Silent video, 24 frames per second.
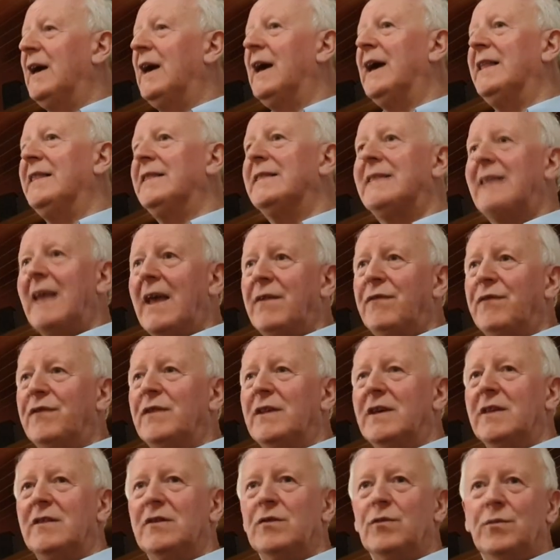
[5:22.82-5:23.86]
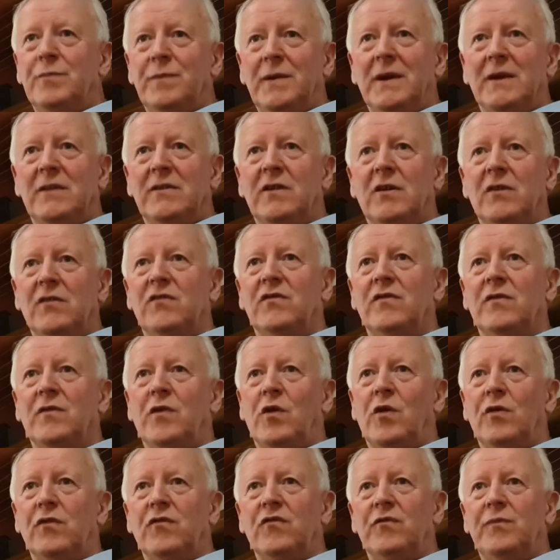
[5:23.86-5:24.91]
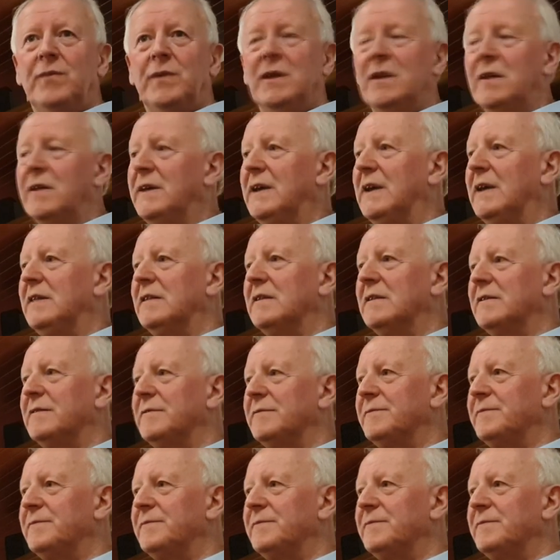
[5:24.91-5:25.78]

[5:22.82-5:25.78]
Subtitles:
And definitely there will be a touch of orange peel at the end.